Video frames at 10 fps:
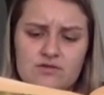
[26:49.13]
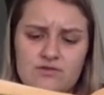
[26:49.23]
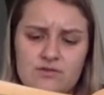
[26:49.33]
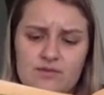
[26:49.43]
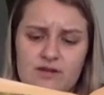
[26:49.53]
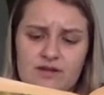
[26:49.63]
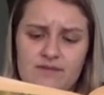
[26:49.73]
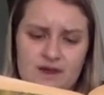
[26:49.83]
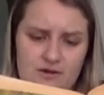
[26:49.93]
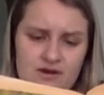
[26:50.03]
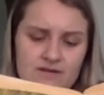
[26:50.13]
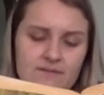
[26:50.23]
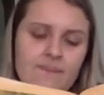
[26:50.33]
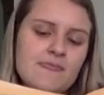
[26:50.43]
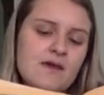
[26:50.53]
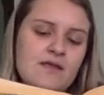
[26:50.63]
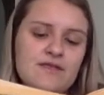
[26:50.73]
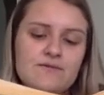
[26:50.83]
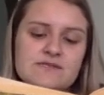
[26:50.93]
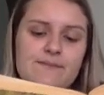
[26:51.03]
Bloody Baron?"
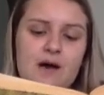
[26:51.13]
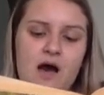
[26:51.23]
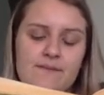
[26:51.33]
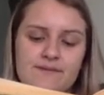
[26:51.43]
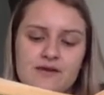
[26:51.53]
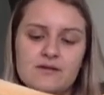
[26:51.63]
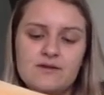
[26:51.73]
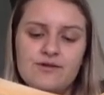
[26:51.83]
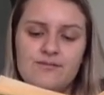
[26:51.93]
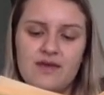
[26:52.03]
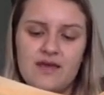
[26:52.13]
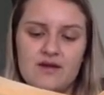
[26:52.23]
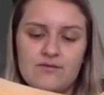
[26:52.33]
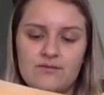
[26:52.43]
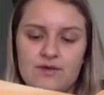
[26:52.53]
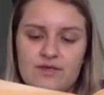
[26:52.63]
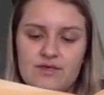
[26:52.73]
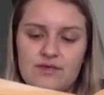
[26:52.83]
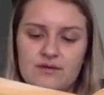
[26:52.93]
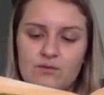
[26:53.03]
There was a pop, and a little man with
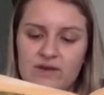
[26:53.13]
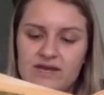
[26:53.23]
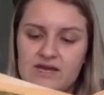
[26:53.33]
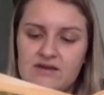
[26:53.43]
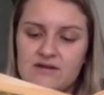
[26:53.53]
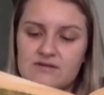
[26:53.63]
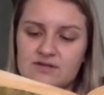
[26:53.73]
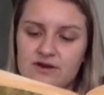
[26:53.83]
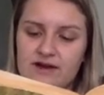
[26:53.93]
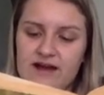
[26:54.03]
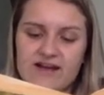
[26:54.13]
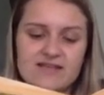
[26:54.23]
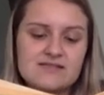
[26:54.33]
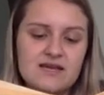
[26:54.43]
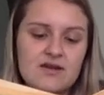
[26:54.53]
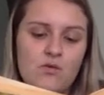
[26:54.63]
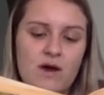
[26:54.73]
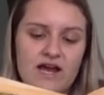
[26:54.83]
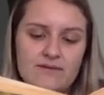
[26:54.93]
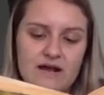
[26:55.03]
wicked dark eyes and a
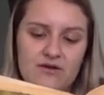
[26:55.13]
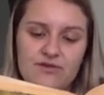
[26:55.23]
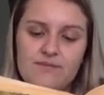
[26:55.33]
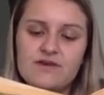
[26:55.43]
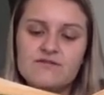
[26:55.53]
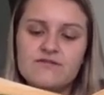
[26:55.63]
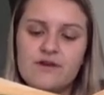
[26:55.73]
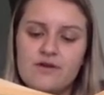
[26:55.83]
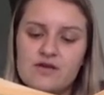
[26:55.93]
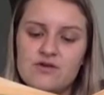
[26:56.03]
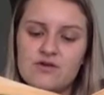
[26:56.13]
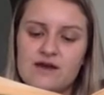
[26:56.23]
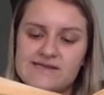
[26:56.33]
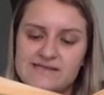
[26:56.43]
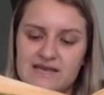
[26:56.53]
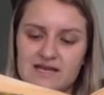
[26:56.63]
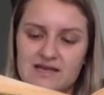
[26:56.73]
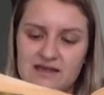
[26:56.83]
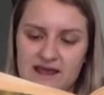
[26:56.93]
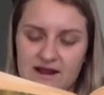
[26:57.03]
wide mouth appeared floating cross-legged in
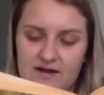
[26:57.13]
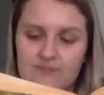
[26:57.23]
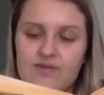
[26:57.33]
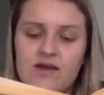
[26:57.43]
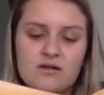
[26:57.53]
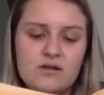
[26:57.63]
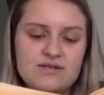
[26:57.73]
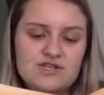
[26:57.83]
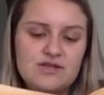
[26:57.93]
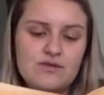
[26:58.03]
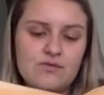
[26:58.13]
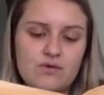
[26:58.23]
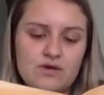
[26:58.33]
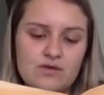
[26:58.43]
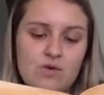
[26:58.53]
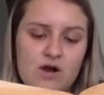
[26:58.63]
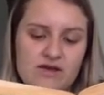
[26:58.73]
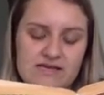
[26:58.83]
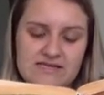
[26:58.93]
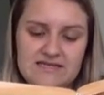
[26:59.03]
the air, clutching the
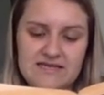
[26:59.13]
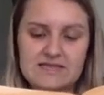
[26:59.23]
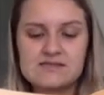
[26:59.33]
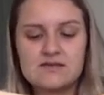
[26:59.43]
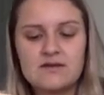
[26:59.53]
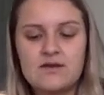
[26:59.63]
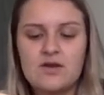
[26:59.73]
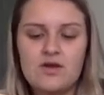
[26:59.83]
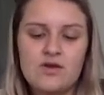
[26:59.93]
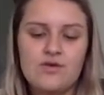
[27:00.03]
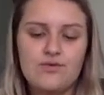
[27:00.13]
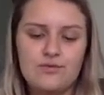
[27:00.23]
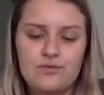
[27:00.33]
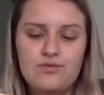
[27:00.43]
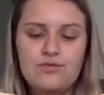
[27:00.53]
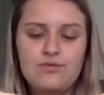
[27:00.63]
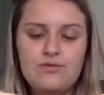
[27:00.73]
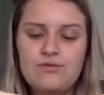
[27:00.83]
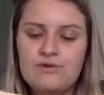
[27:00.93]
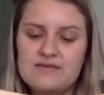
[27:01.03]
walking sticks. "Ooh," he